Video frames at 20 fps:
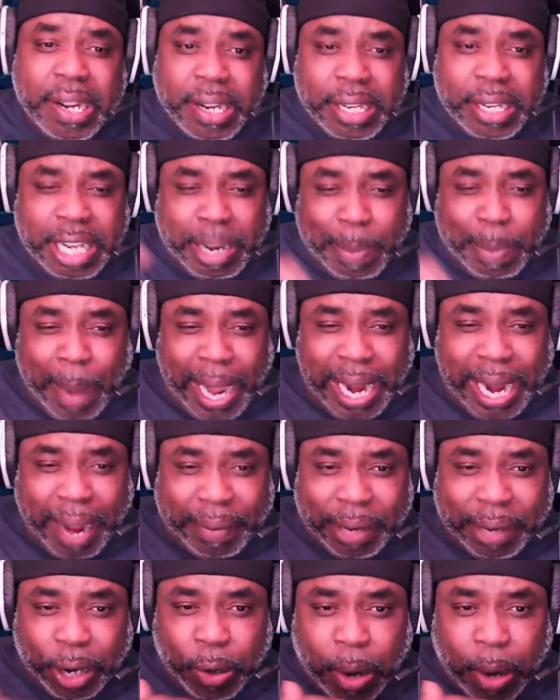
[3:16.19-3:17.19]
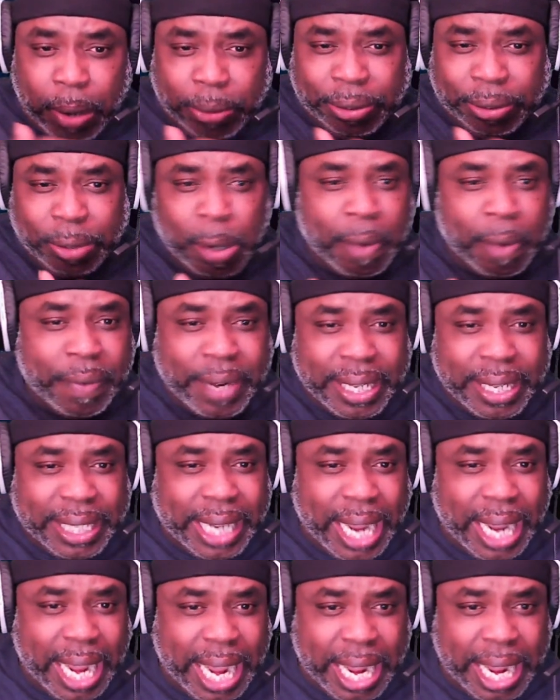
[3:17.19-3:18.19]
you might have to cross over
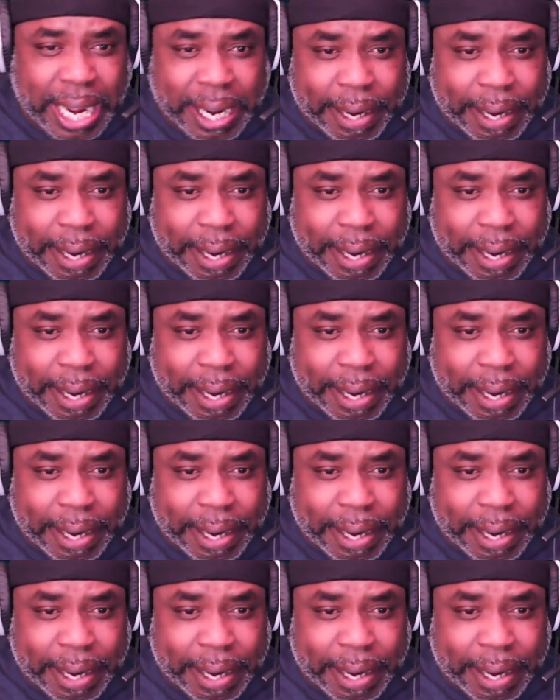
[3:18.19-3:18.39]
again.